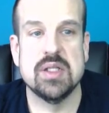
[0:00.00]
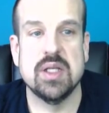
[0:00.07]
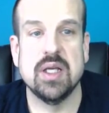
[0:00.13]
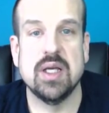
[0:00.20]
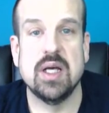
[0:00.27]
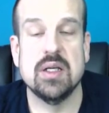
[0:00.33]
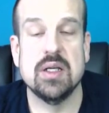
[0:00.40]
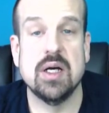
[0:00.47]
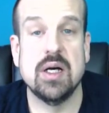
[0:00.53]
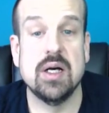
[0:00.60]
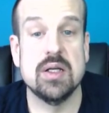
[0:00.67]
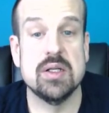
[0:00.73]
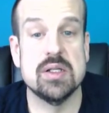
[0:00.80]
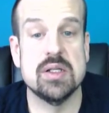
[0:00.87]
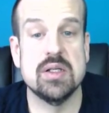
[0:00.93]
They can
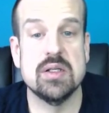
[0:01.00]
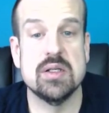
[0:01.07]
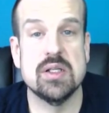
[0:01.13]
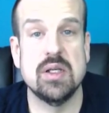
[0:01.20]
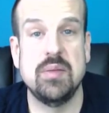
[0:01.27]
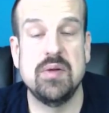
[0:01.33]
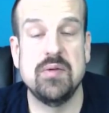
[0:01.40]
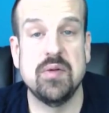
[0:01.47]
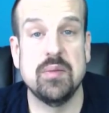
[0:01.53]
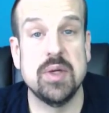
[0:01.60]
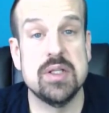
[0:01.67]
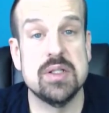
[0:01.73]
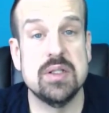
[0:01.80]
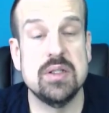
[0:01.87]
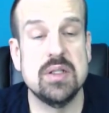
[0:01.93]
cause some
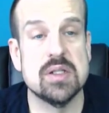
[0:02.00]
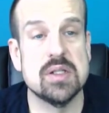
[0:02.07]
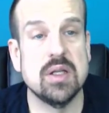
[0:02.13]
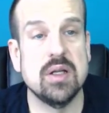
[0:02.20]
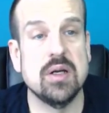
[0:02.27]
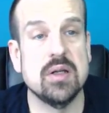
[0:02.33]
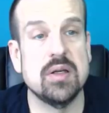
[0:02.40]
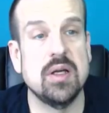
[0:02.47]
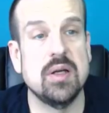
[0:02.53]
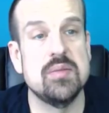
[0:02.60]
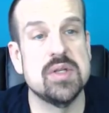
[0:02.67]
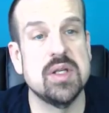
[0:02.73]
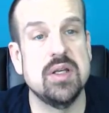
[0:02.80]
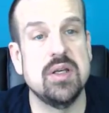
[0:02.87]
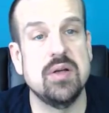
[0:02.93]
inflammation because a lot of times
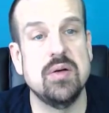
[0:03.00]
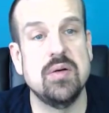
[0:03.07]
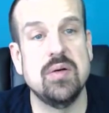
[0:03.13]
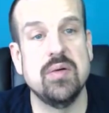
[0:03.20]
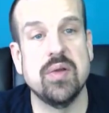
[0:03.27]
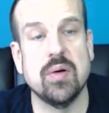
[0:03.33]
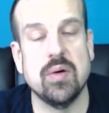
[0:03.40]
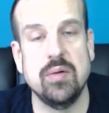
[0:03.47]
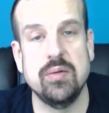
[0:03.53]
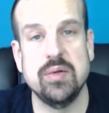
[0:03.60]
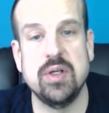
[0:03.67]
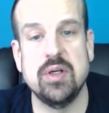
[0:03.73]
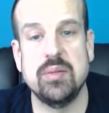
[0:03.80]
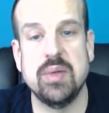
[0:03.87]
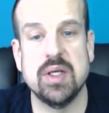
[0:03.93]
they're
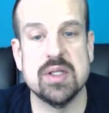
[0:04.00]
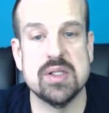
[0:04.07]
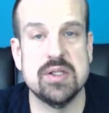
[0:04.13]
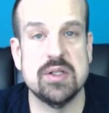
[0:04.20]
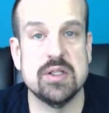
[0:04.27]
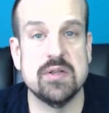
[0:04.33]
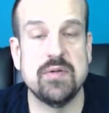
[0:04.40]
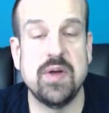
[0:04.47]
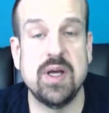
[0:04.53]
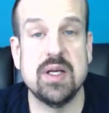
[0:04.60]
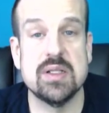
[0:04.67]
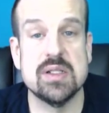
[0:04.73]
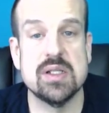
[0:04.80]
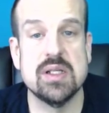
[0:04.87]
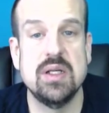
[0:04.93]
only omega-6
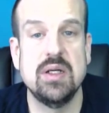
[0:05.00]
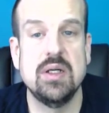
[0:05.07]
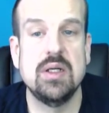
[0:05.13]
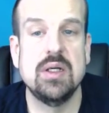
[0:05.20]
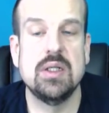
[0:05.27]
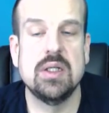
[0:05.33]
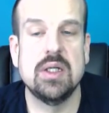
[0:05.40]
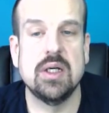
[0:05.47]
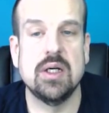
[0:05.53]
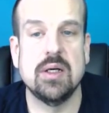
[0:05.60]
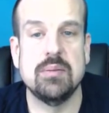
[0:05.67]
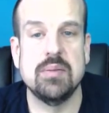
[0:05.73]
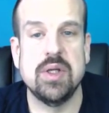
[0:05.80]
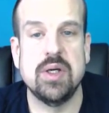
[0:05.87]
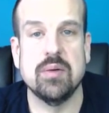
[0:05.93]
fats.
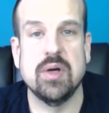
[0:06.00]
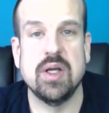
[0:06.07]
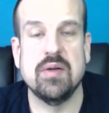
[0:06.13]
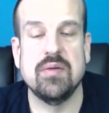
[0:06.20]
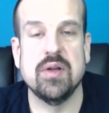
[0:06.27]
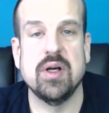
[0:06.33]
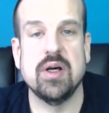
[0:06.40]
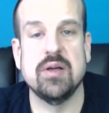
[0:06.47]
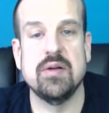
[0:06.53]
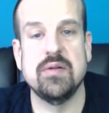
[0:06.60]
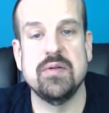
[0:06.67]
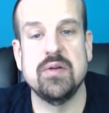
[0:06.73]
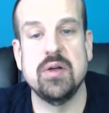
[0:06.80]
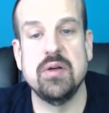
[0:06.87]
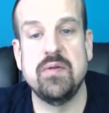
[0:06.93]
You don't have a lot
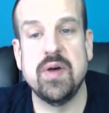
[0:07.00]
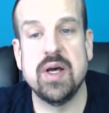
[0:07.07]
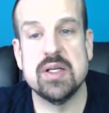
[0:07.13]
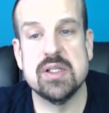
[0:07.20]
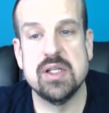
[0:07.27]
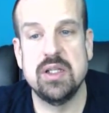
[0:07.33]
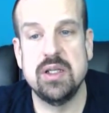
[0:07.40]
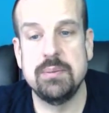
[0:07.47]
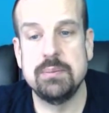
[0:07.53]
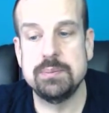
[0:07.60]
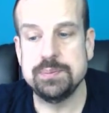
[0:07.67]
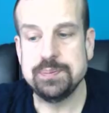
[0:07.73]
of good fats in them.